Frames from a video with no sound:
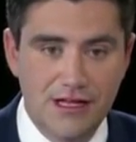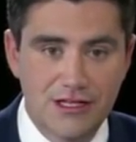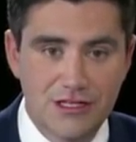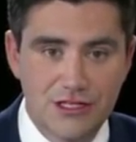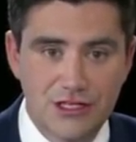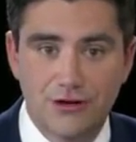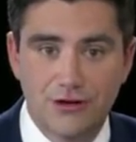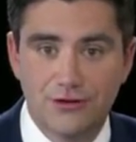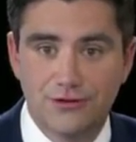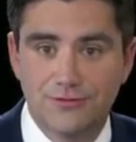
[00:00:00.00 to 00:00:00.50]

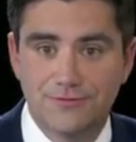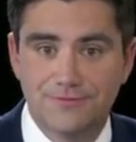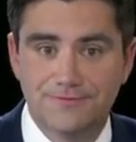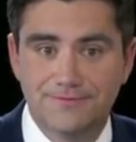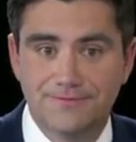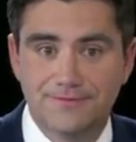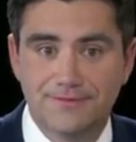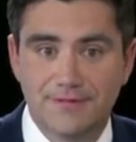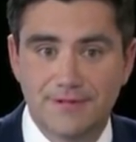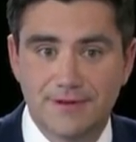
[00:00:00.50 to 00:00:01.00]
So,
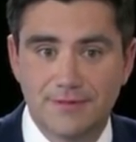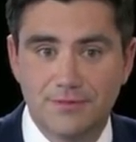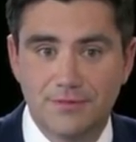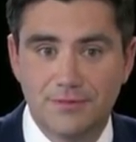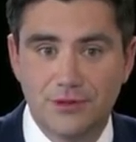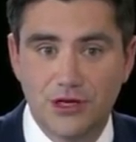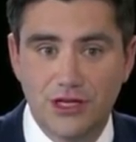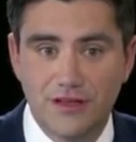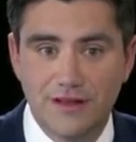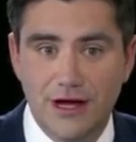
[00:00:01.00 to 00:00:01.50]

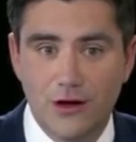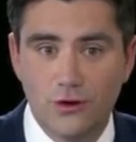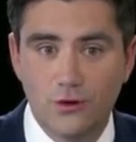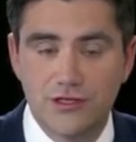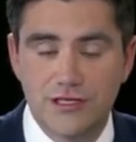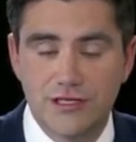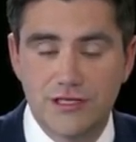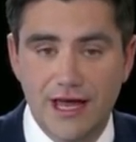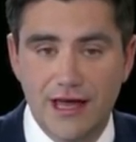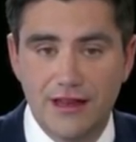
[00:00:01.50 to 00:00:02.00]
putting that all
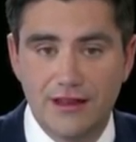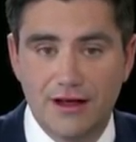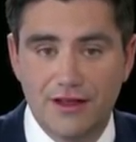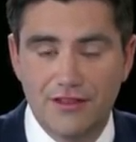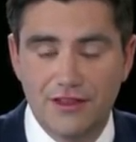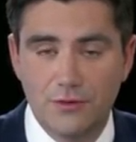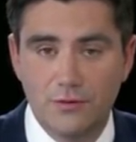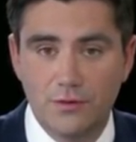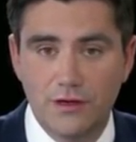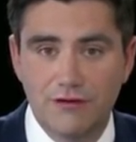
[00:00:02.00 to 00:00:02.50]
together, I
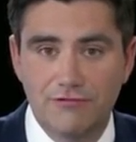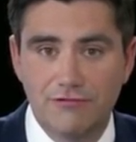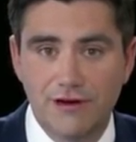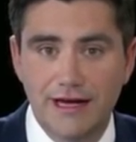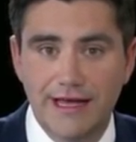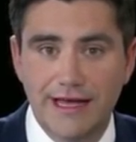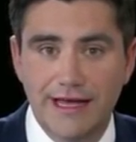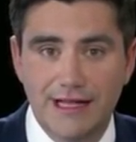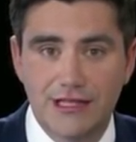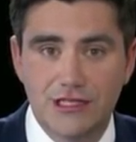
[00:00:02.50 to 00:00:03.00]
think we
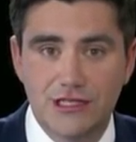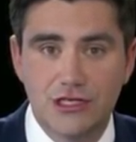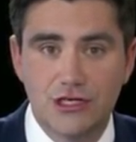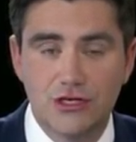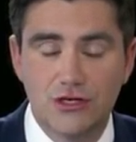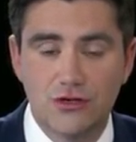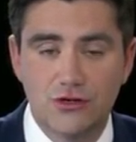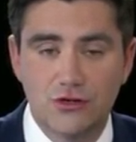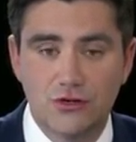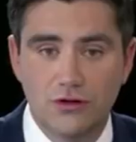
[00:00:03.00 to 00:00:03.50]
really had
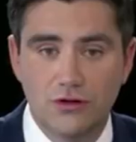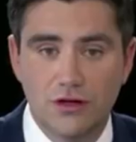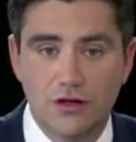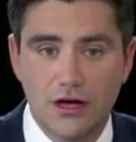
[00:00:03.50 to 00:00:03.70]
two